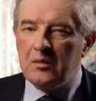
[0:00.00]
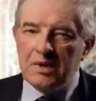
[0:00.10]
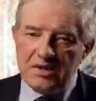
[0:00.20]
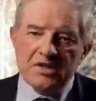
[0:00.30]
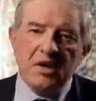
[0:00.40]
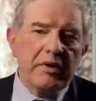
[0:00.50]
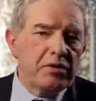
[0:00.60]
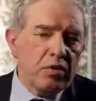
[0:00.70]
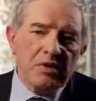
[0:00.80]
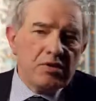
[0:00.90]
But so
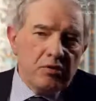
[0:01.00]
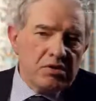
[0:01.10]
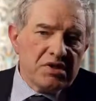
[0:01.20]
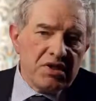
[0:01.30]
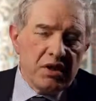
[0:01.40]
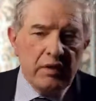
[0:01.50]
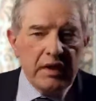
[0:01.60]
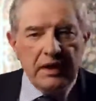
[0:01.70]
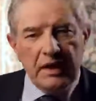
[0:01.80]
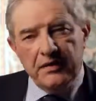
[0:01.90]
it was also
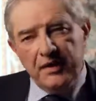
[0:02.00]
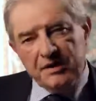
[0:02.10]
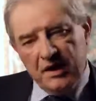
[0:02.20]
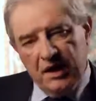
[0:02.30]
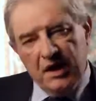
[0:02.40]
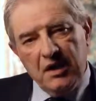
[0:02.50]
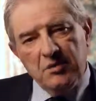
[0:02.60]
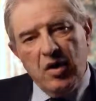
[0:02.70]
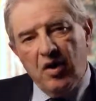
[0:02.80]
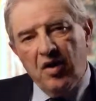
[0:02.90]
in the
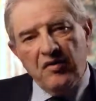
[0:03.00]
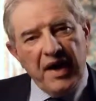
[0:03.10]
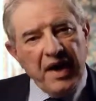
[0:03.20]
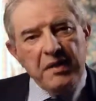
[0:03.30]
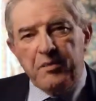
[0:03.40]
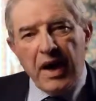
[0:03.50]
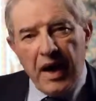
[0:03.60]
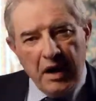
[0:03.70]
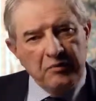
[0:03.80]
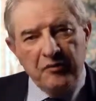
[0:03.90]
time of
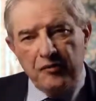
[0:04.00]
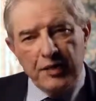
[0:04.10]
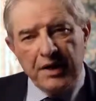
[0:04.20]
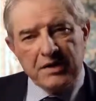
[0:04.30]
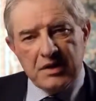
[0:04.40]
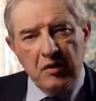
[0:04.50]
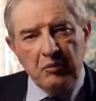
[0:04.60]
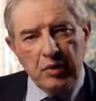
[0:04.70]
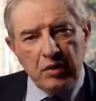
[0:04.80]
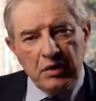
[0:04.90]
Abraham, for
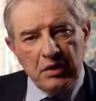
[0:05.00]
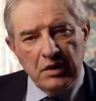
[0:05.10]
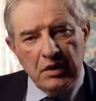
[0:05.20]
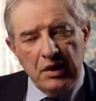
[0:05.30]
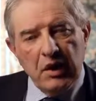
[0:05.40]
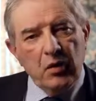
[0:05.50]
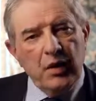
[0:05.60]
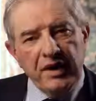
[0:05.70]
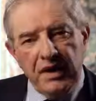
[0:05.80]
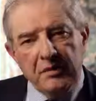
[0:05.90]
example,
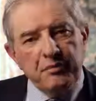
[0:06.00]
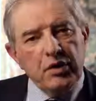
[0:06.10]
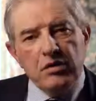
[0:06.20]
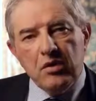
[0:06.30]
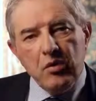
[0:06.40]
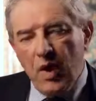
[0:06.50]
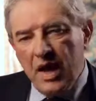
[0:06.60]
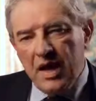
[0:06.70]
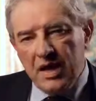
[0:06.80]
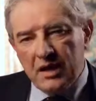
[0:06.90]
when he broke
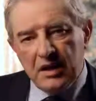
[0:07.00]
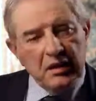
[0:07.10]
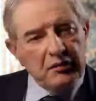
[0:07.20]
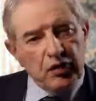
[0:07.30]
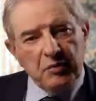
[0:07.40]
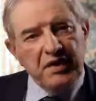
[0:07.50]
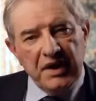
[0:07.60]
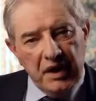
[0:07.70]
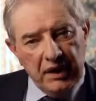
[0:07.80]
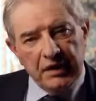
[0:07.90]
away from
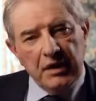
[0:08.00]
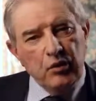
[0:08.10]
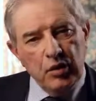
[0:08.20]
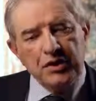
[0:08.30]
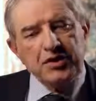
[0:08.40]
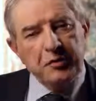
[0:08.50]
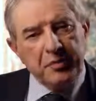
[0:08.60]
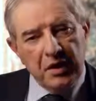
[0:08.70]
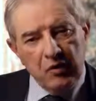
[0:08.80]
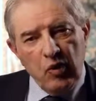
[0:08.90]
the
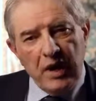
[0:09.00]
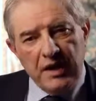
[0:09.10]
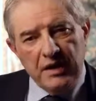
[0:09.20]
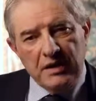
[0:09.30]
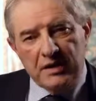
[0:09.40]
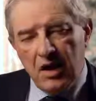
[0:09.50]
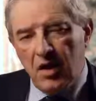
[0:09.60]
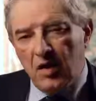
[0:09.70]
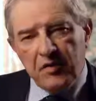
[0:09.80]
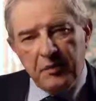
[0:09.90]
idol-worshipping ways
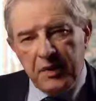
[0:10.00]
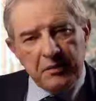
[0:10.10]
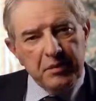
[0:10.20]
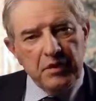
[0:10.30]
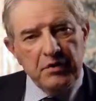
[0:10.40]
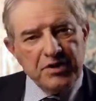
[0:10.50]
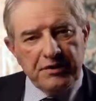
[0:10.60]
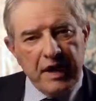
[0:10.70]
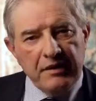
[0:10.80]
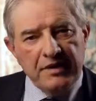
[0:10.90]
of the people who
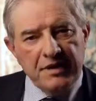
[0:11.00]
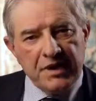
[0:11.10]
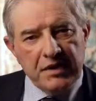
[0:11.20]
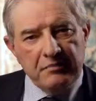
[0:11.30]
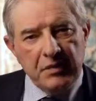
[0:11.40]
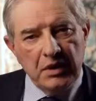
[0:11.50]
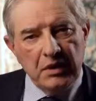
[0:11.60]
surrounded him.